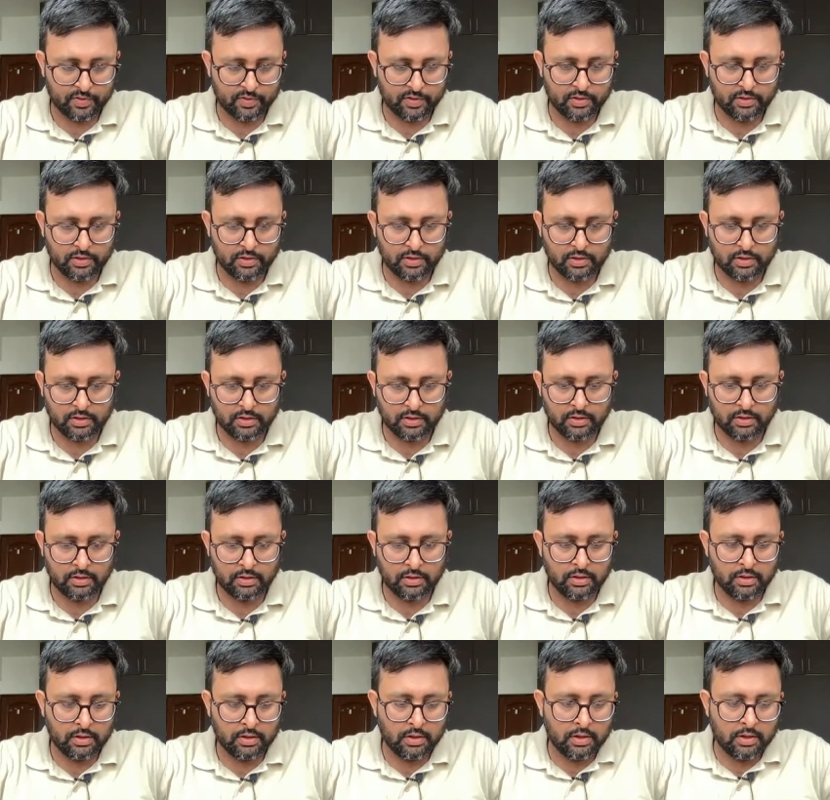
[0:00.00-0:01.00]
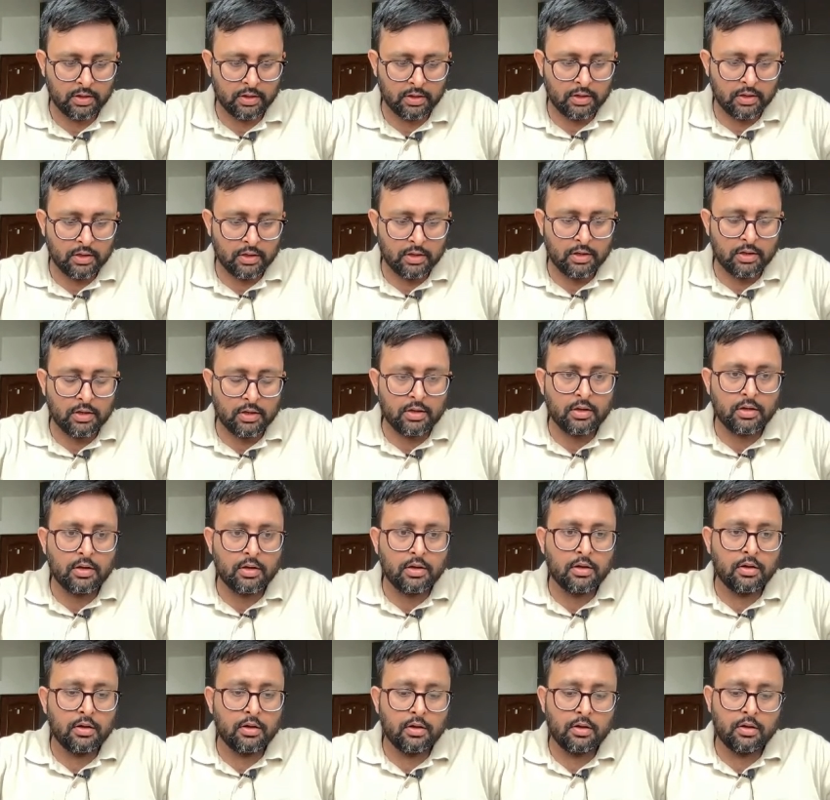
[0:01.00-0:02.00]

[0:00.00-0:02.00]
(no one is talking)